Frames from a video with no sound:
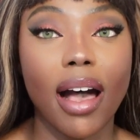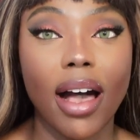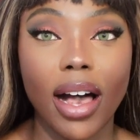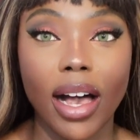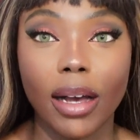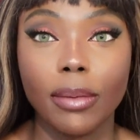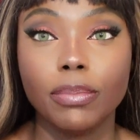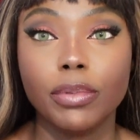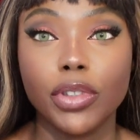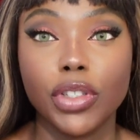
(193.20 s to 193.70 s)

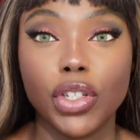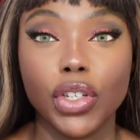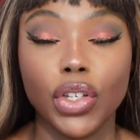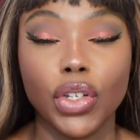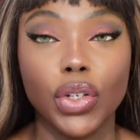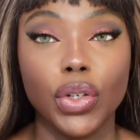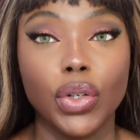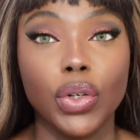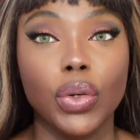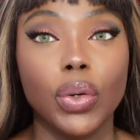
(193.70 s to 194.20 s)
up
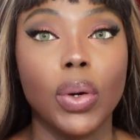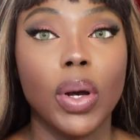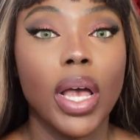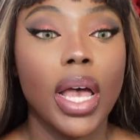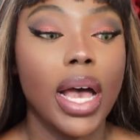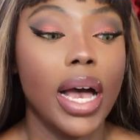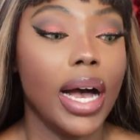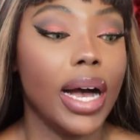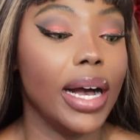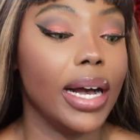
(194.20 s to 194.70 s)
to.
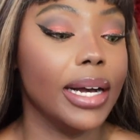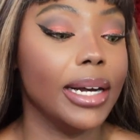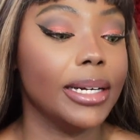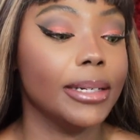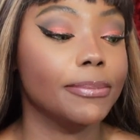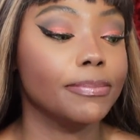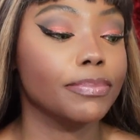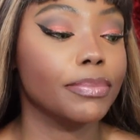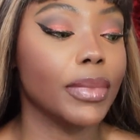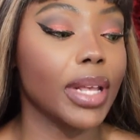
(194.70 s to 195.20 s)

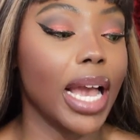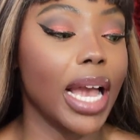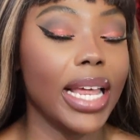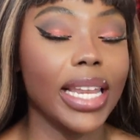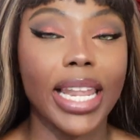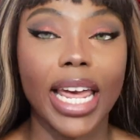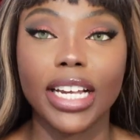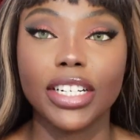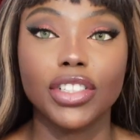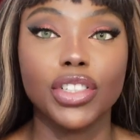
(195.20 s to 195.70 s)
I
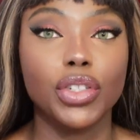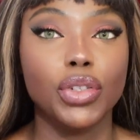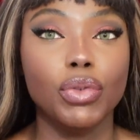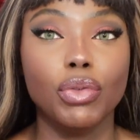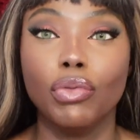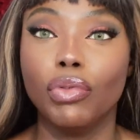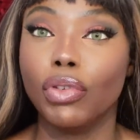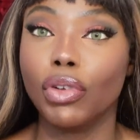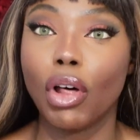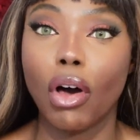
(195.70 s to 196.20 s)
like
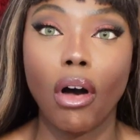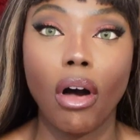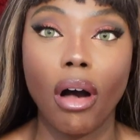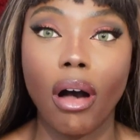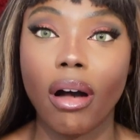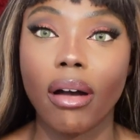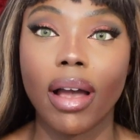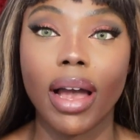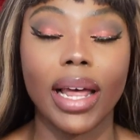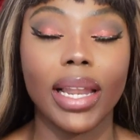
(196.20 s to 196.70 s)
to vlog,